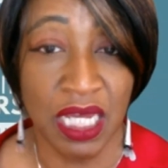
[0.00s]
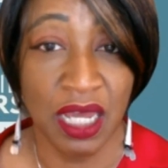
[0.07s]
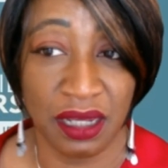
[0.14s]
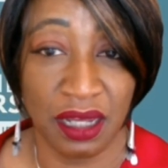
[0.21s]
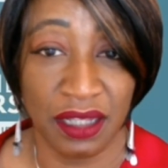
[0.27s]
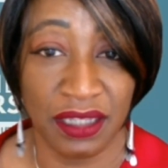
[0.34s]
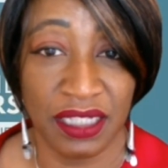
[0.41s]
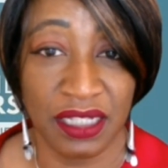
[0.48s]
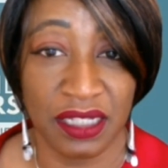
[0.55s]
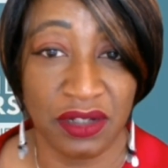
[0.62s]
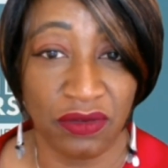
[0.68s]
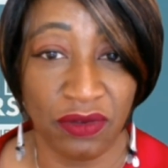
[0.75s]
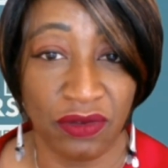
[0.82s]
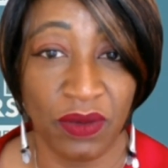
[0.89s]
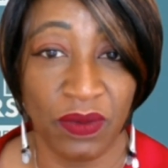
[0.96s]
I think it's a
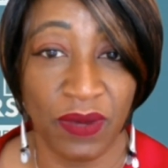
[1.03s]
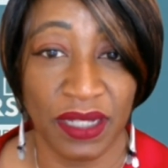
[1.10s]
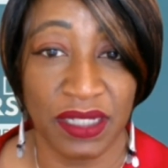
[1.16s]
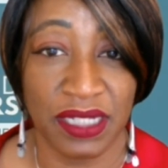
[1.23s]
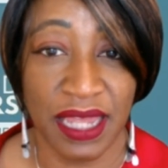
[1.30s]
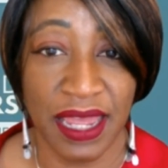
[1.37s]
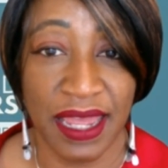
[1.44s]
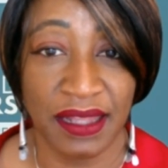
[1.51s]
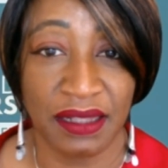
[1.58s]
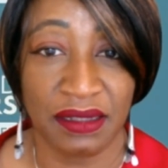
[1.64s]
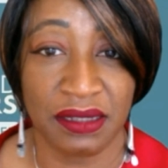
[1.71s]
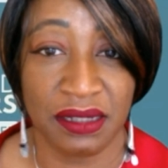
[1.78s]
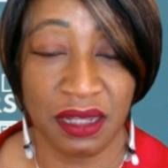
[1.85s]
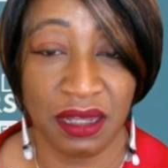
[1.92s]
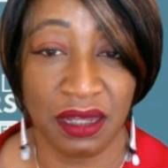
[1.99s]
great way to
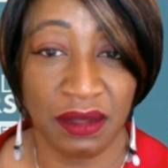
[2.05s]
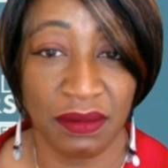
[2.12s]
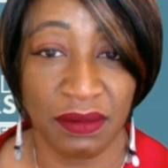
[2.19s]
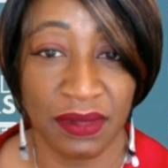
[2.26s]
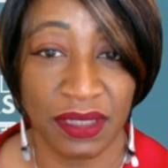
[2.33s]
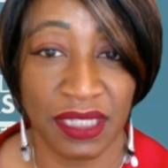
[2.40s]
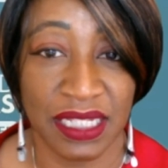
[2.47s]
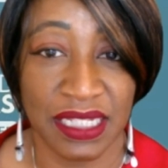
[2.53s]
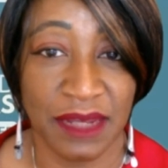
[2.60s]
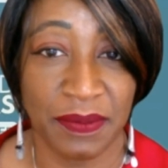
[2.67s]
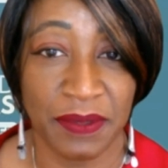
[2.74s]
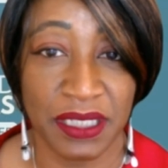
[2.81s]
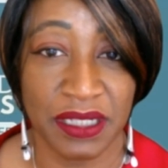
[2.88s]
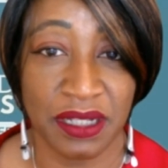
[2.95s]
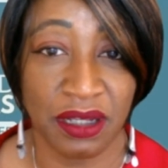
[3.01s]
end this
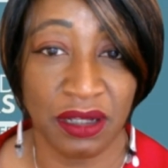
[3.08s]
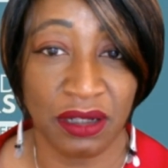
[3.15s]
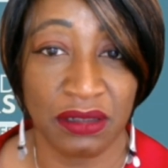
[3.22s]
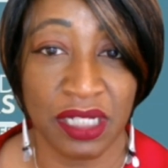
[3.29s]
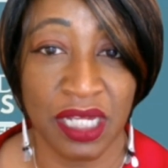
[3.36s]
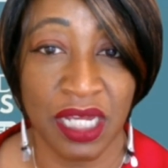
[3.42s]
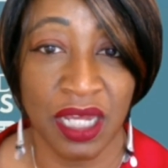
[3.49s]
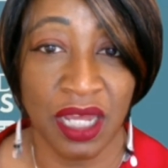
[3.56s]
episode.